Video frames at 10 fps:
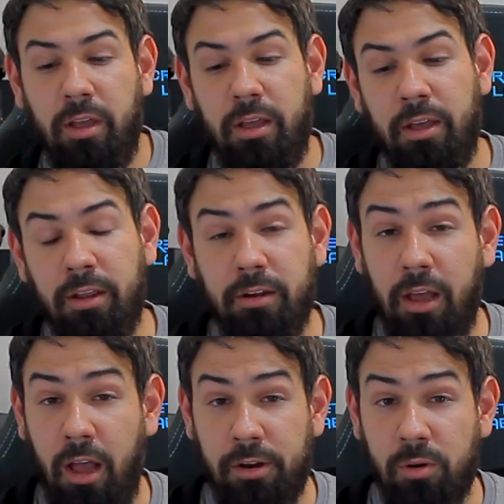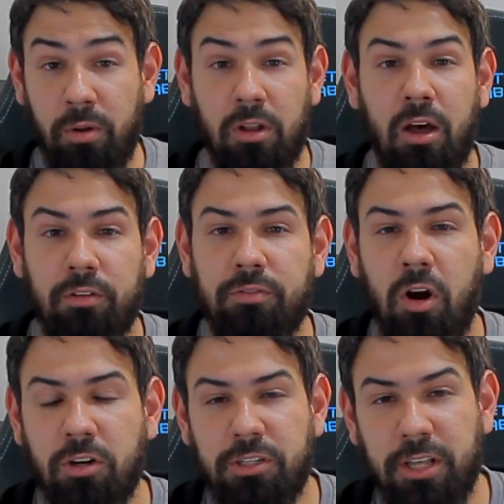and I know a lot of
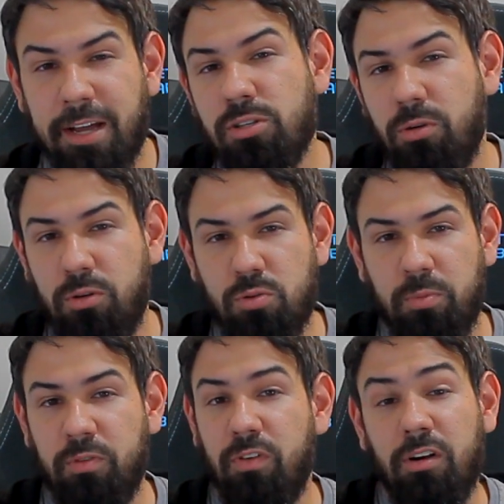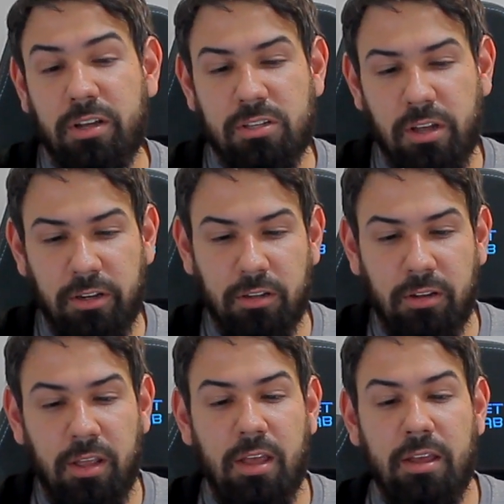RTX owners will be very excited,
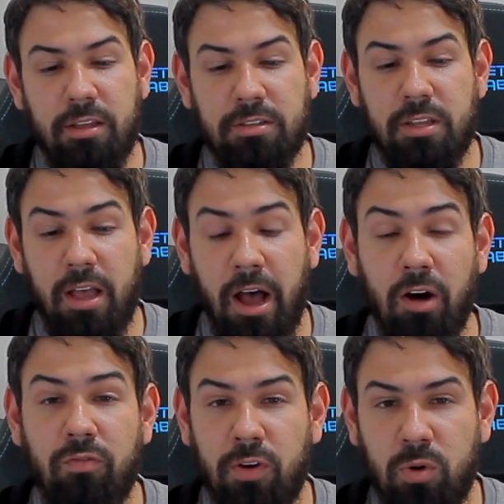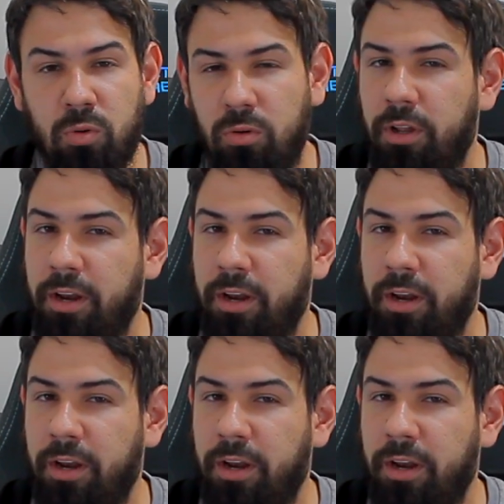is Alphacool